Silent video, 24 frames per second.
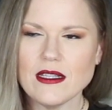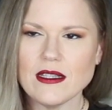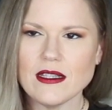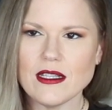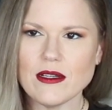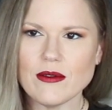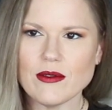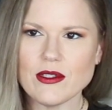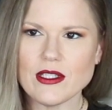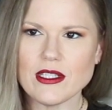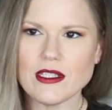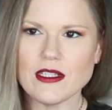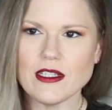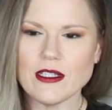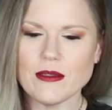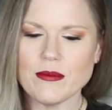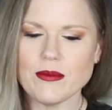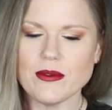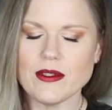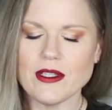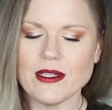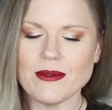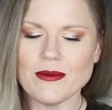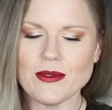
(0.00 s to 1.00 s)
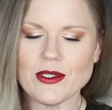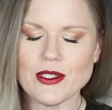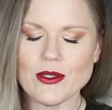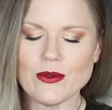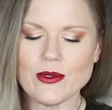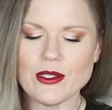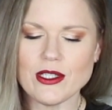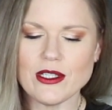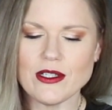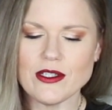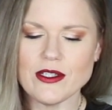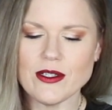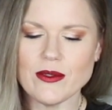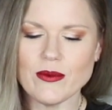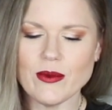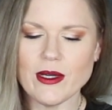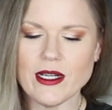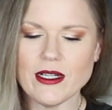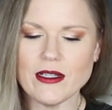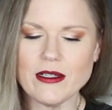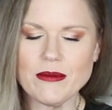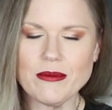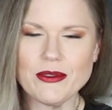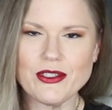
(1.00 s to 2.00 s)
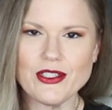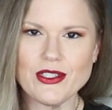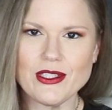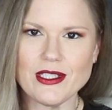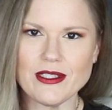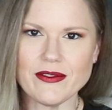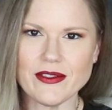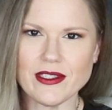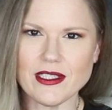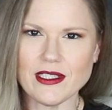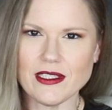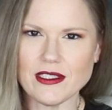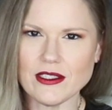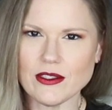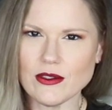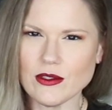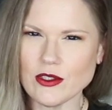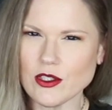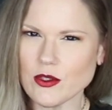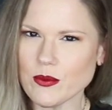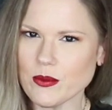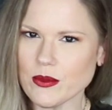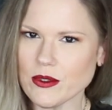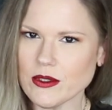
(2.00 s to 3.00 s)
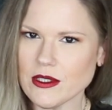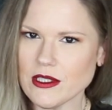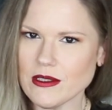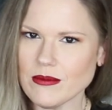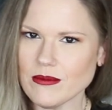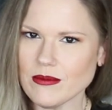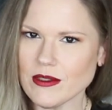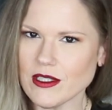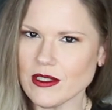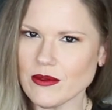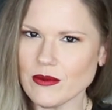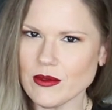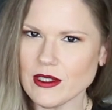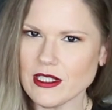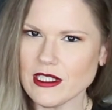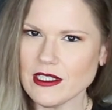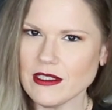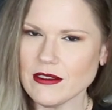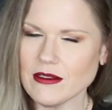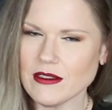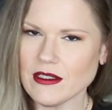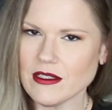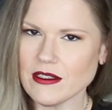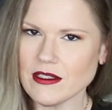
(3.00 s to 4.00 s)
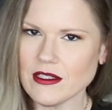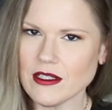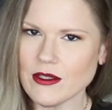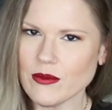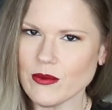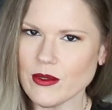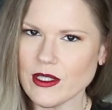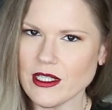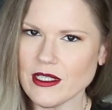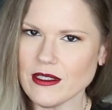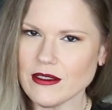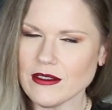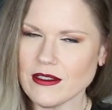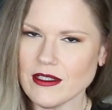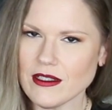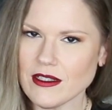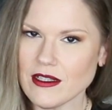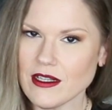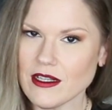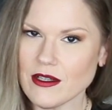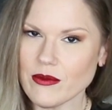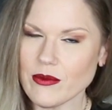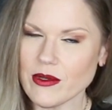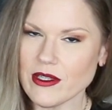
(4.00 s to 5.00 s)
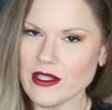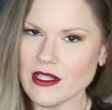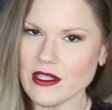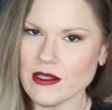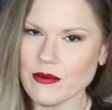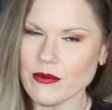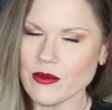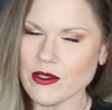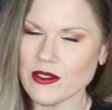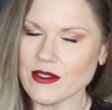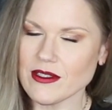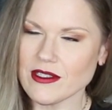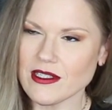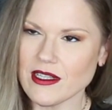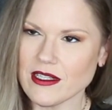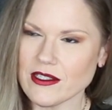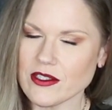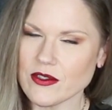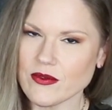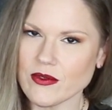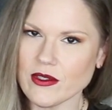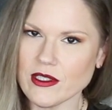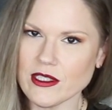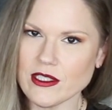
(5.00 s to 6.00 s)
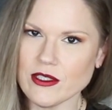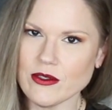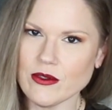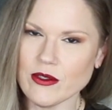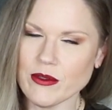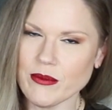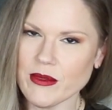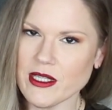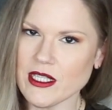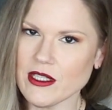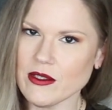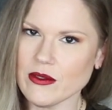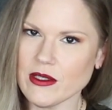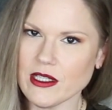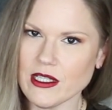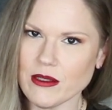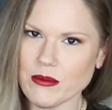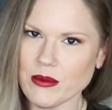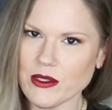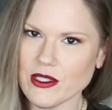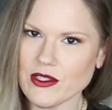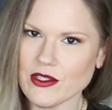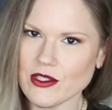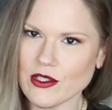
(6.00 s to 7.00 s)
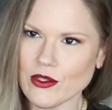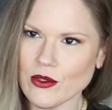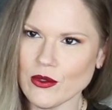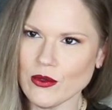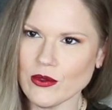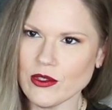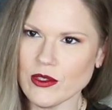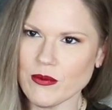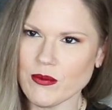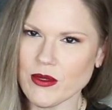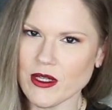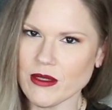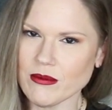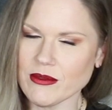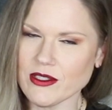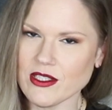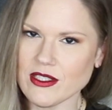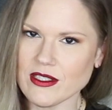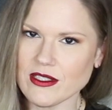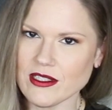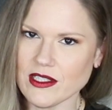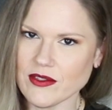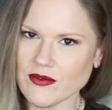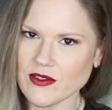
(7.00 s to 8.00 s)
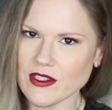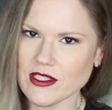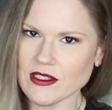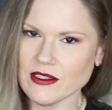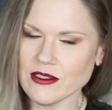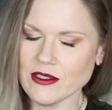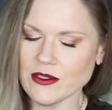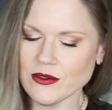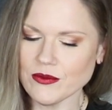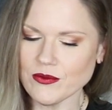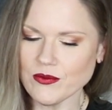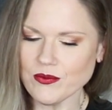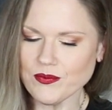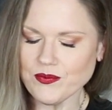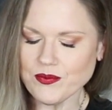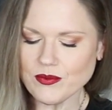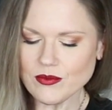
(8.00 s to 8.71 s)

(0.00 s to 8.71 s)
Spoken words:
there was a cup that was always on your radar, but you never got to explore it. Not really. Not in that way. Not in any way that it would satisfy you or make you happy. So you probably just left it alone.